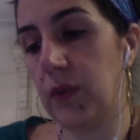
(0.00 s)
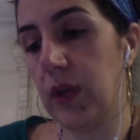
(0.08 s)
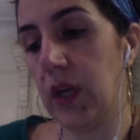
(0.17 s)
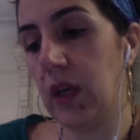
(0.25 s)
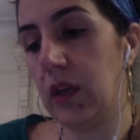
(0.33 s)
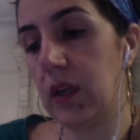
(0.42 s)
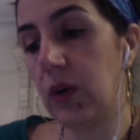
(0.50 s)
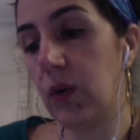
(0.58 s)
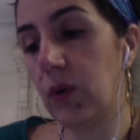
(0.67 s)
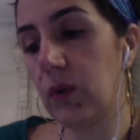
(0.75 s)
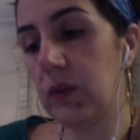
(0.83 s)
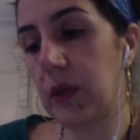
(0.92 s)
They
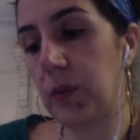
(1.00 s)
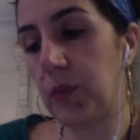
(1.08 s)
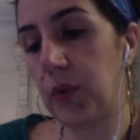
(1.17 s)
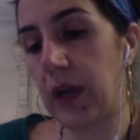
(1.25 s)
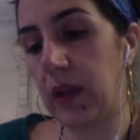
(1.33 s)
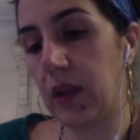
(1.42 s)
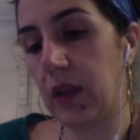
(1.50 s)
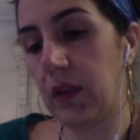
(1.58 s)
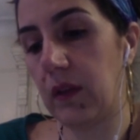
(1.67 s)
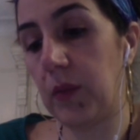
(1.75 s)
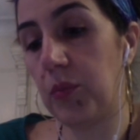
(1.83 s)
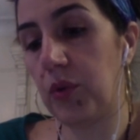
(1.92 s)
hold their breath.
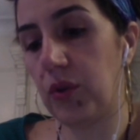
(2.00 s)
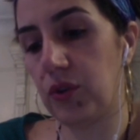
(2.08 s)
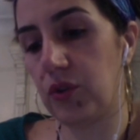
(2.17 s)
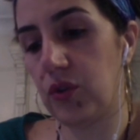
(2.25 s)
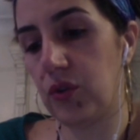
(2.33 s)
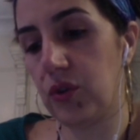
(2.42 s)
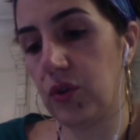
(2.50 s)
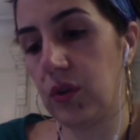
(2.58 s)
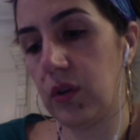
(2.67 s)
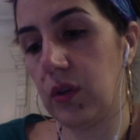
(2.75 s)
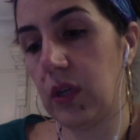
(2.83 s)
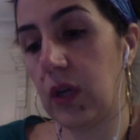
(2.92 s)
They push.
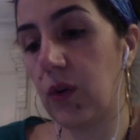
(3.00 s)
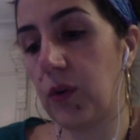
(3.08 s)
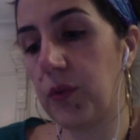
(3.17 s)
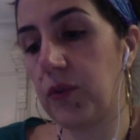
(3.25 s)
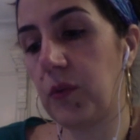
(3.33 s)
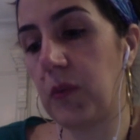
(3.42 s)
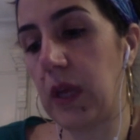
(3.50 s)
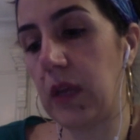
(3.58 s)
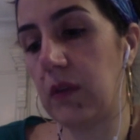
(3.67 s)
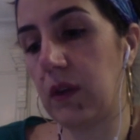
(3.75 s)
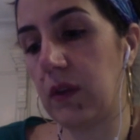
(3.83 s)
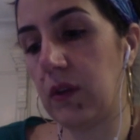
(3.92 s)
The corpse
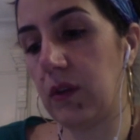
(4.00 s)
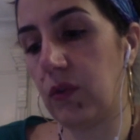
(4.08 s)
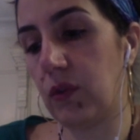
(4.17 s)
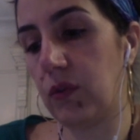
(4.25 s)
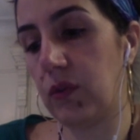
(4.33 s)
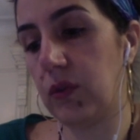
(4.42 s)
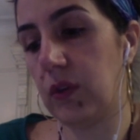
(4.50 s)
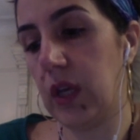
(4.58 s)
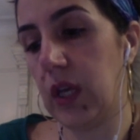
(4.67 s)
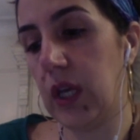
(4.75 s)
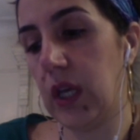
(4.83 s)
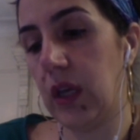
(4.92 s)
remains on the road.
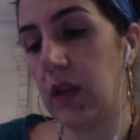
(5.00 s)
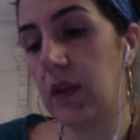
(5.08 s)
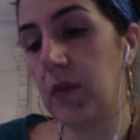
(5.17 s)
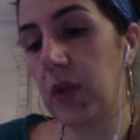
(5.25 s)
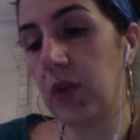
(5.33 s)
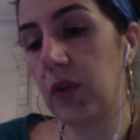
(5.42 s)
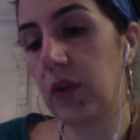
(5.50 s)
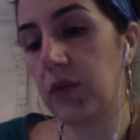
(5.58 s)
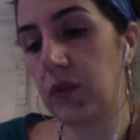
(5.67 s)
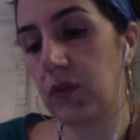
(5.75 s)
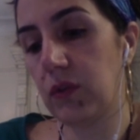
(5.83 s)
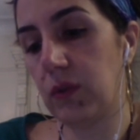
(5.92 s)
In the middle of
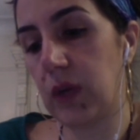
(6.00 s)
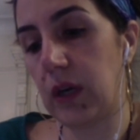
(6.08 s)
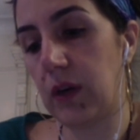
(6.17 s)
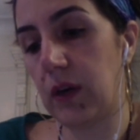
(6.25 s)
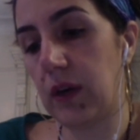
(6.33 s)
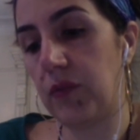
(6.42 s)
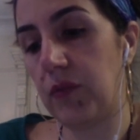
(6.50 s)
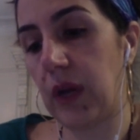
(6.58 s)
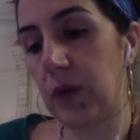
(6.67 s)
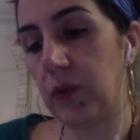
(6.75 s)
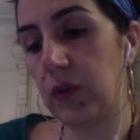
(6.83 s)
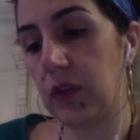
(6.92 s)
the square, a
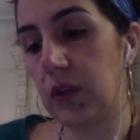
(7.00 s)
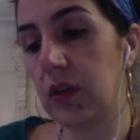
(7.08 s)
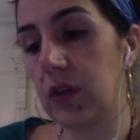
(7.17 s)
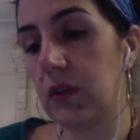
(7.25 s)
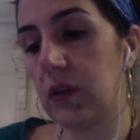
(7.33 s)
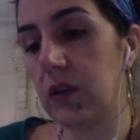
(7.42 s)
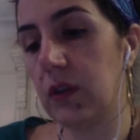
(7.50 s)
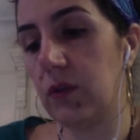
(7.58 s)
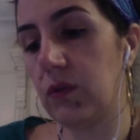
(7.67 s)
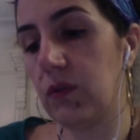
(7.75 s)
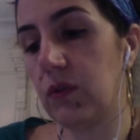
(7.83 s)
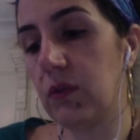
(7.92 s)
fountain
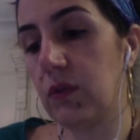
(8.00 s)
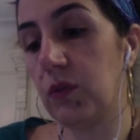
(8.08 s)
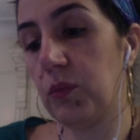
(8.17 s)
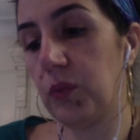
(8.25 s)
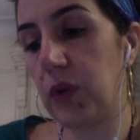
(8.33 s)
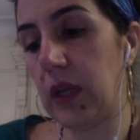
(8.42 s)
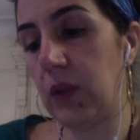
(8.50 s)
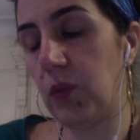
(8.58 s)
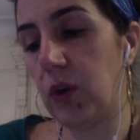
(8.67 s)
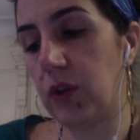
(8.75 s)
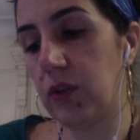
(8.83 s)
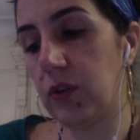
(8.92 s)
continues to breathe
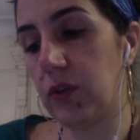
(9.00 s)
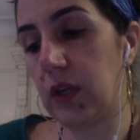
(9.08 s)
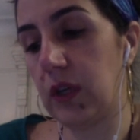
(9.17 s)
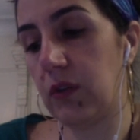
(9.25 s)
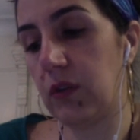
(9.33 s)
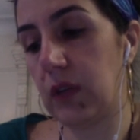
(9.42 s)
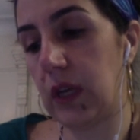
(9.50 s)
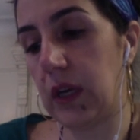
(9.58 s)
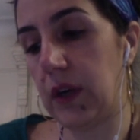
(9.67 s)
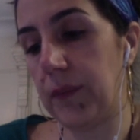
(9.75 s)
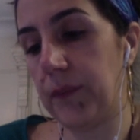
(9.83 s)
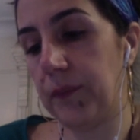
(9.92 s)
water into the
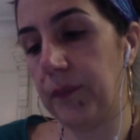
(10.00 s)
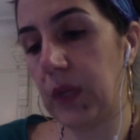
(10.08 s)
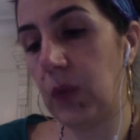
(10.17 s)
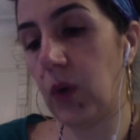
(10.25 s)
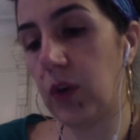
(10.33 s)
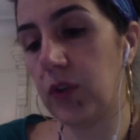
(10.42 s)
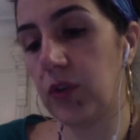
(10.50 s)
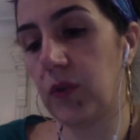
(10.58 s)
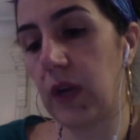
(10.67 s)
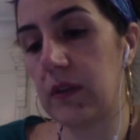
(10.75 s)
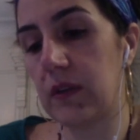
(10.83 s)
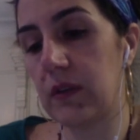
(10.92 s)
air. Water
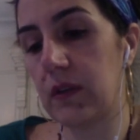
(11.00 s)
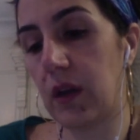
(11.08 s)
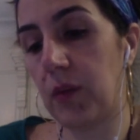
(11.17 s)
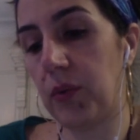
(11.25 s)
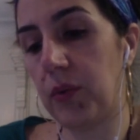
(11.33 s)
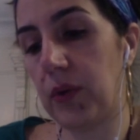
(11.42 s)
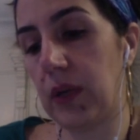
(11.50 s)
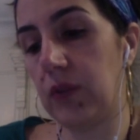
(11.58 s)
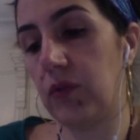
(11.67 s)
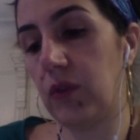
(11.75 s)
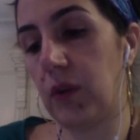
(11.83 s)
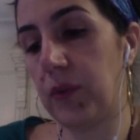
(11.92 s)
rises up and
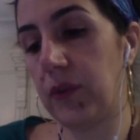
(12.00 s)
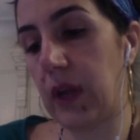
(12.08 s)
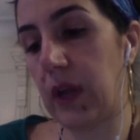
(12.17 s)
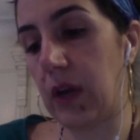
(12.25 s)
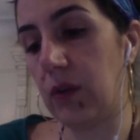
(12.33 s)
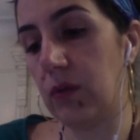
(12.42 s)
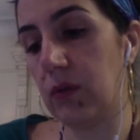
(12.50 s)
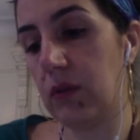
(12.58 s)
drops down.